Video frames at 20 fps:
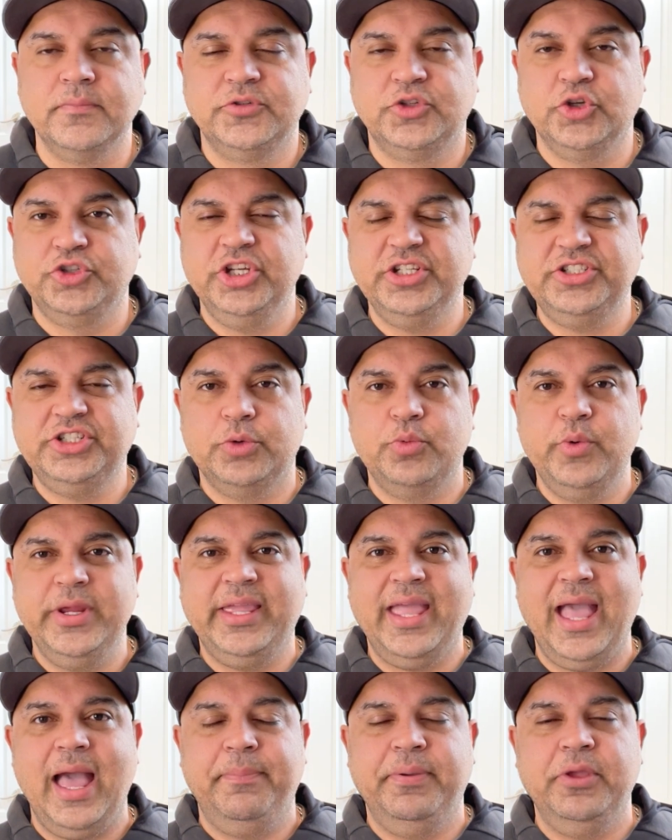So just to
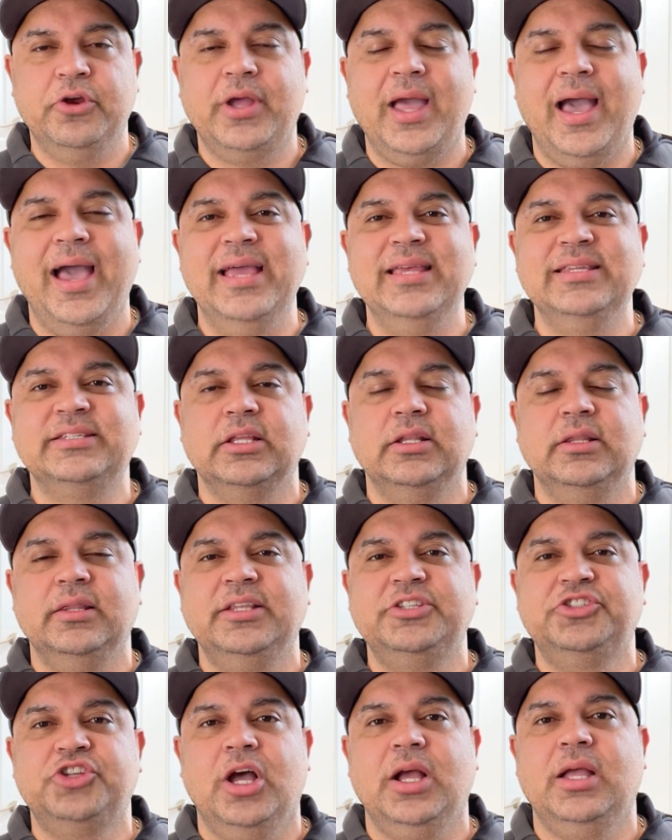recap here, guys,
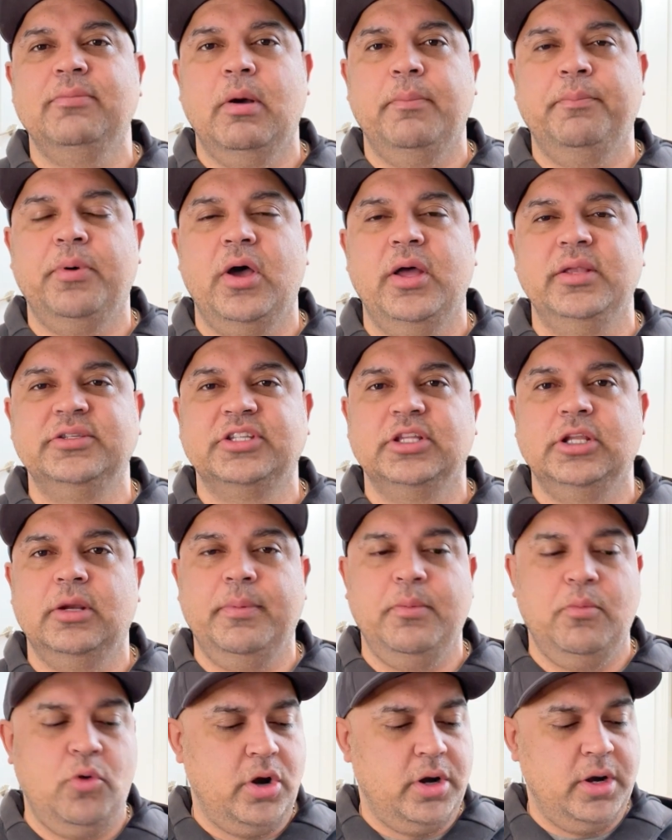let's talk about bonds a
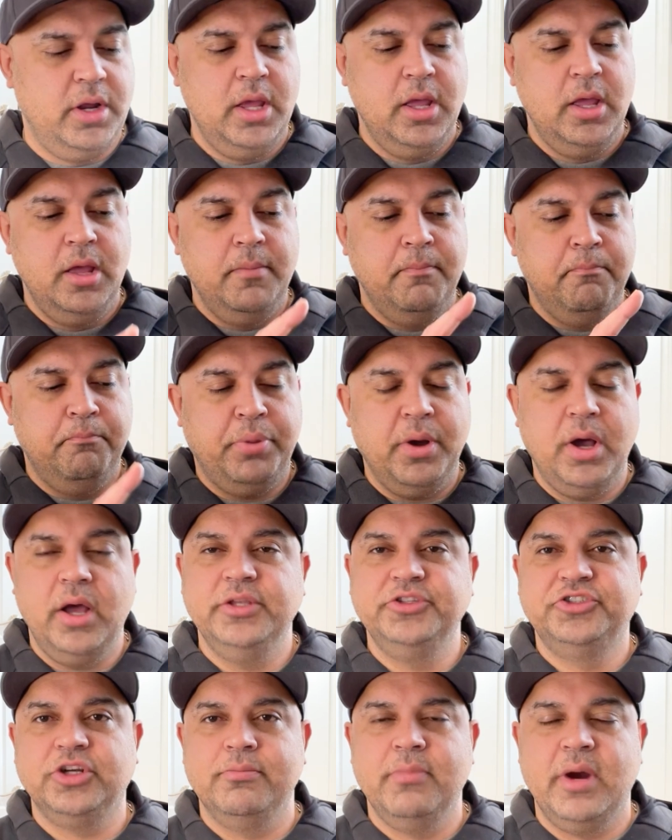little bit more.
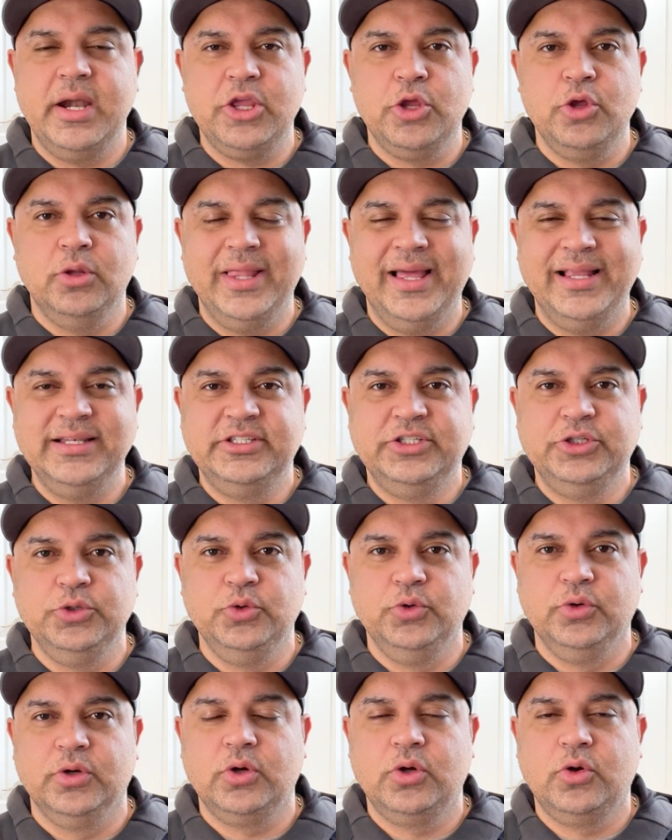Bonds are money you lend
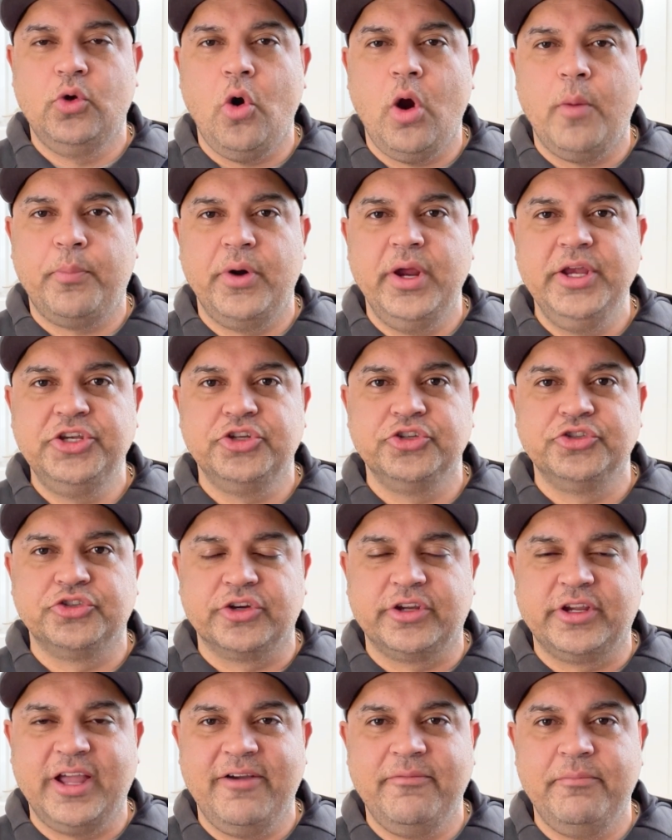to corporations
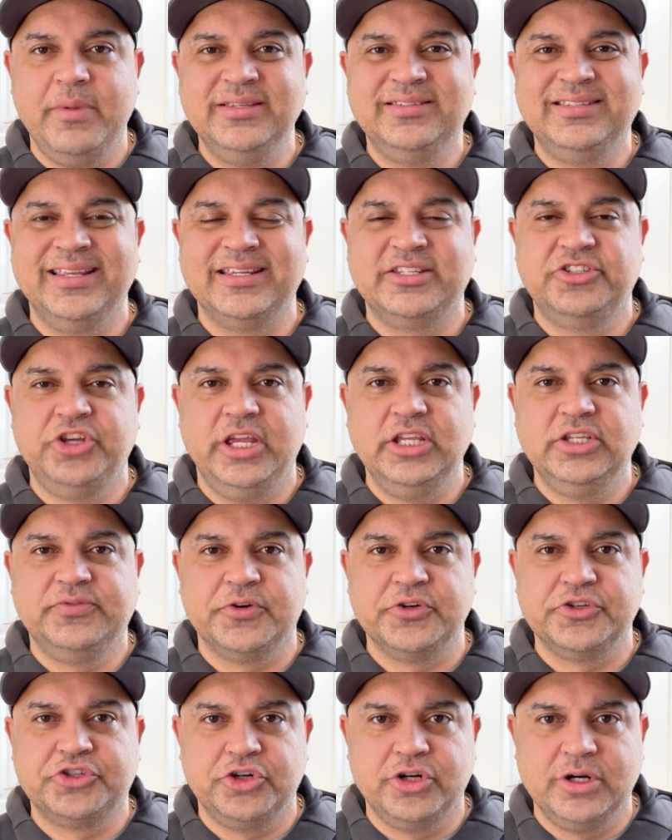or governments in exchange
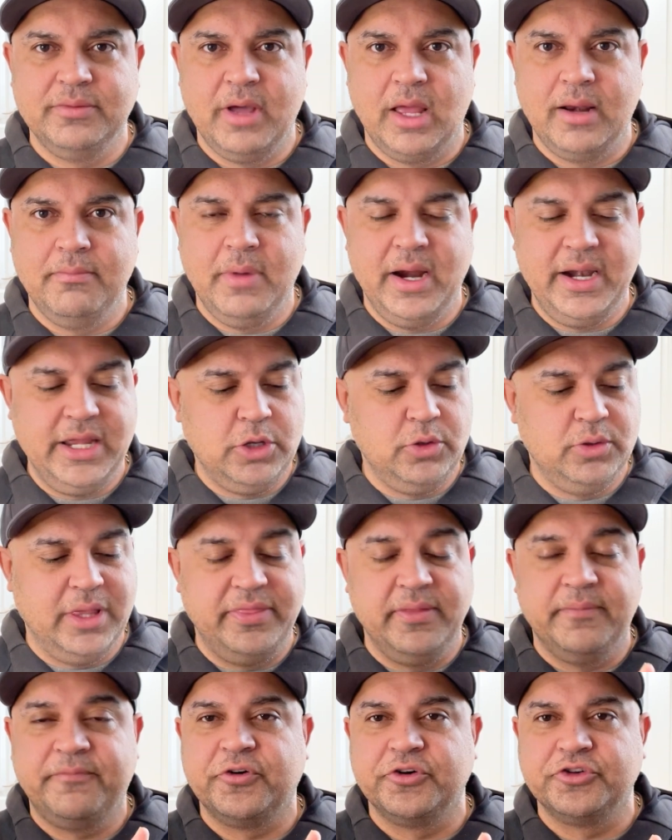for a certain amount of money. You
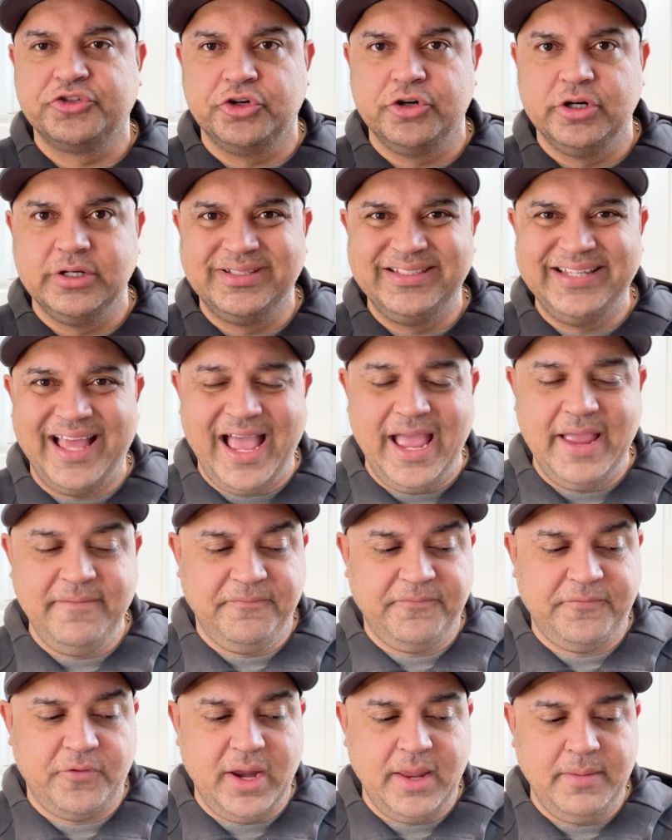lend them for a certain
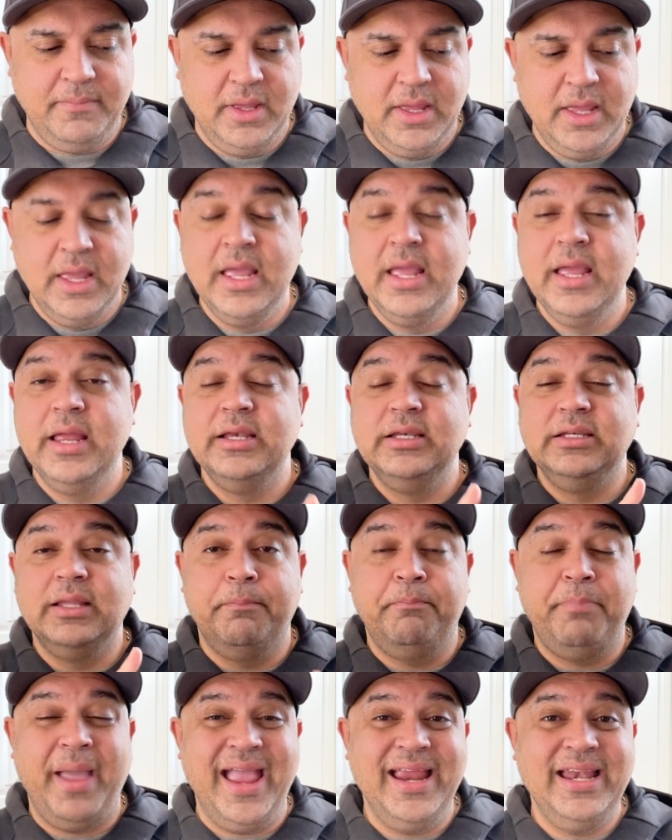time frame.
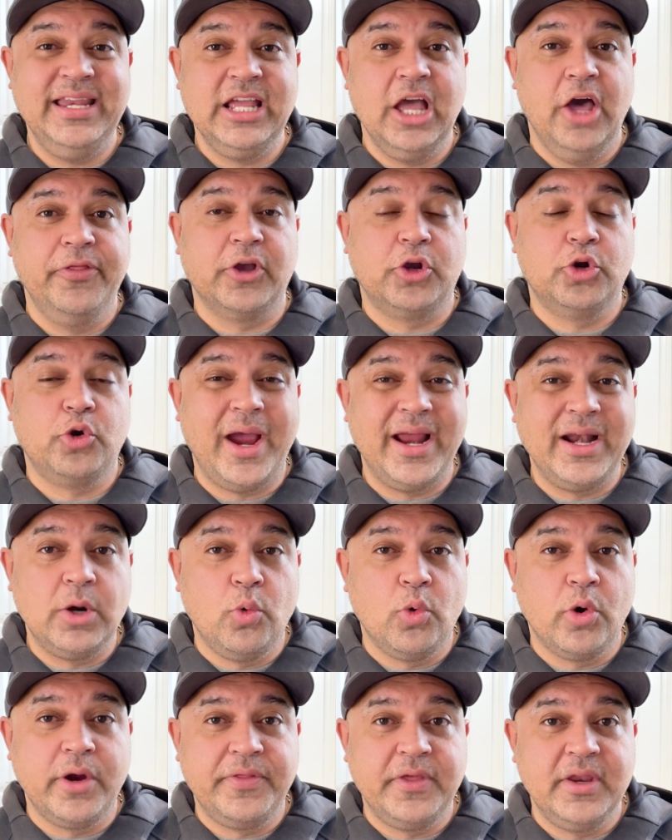Depending on the
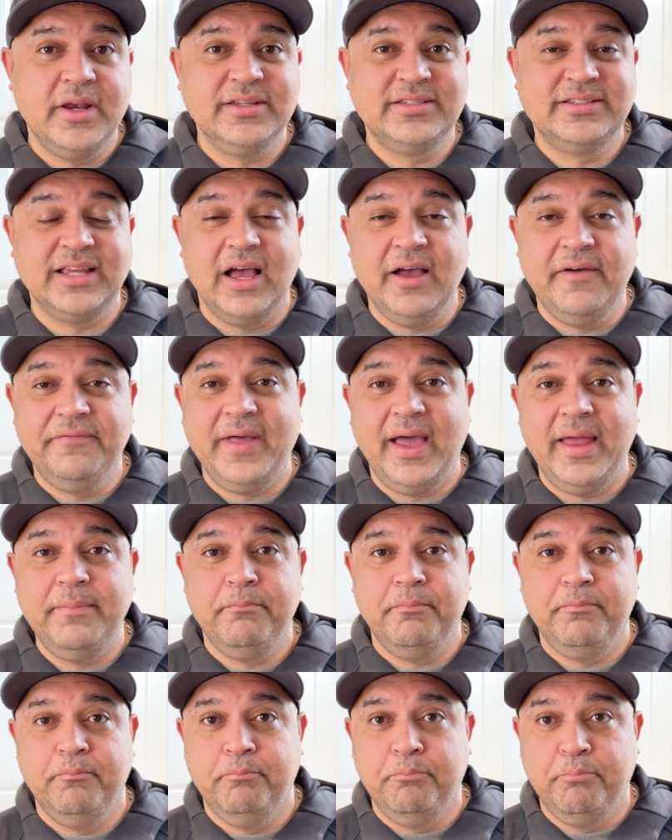credit worthiness of
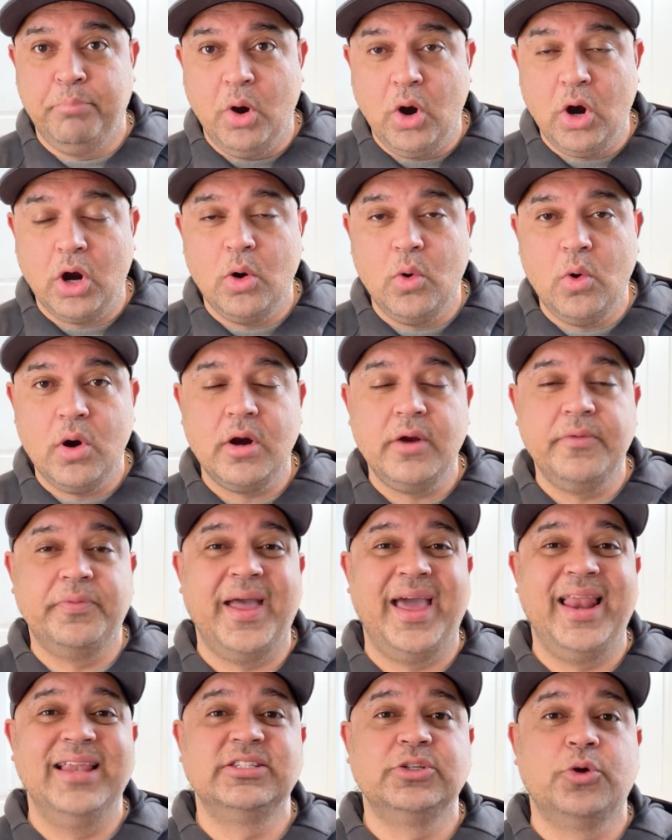that borrower,
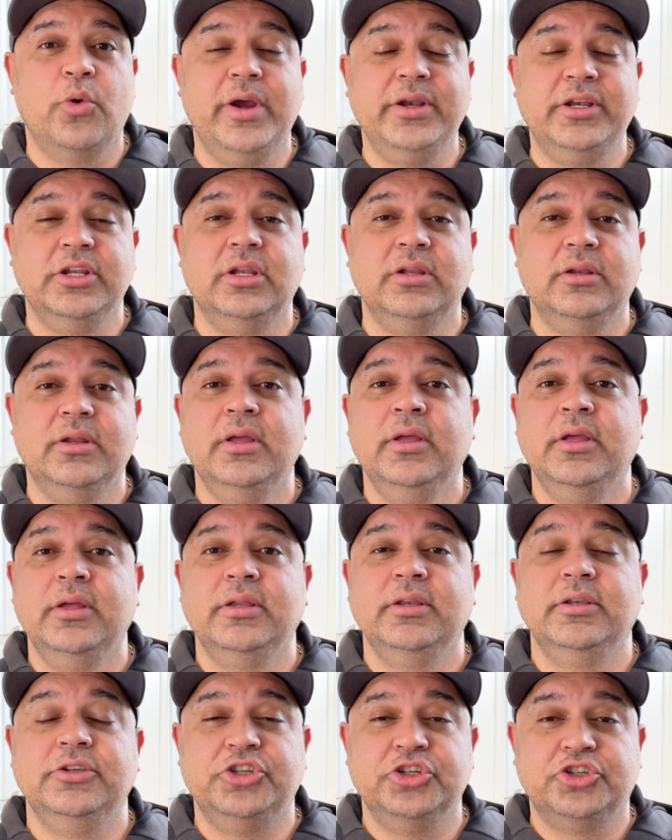that is going to
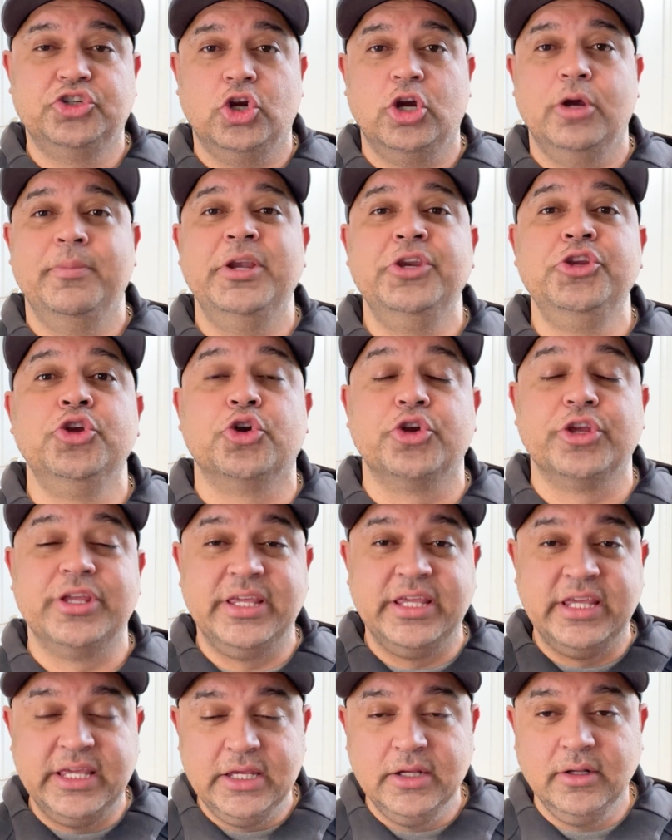determine your
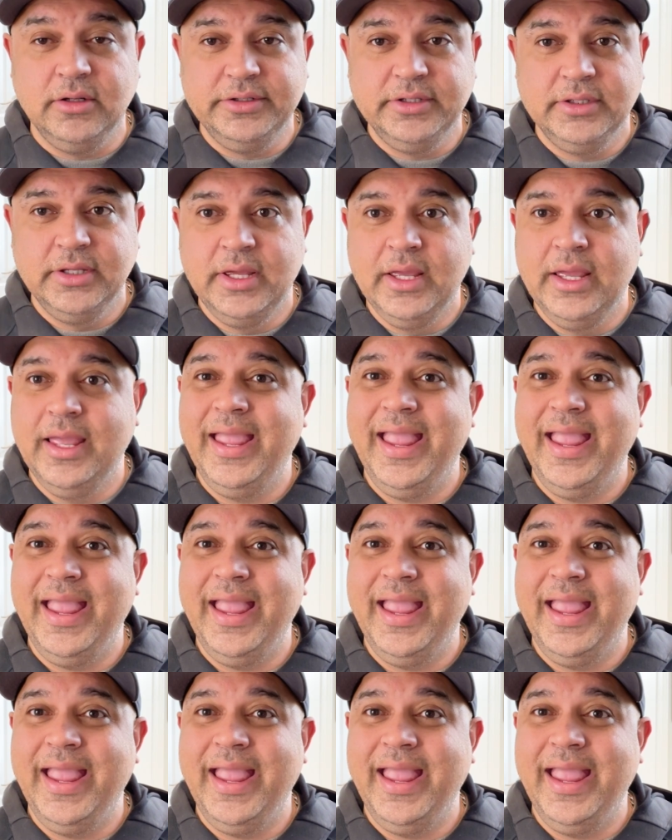yield.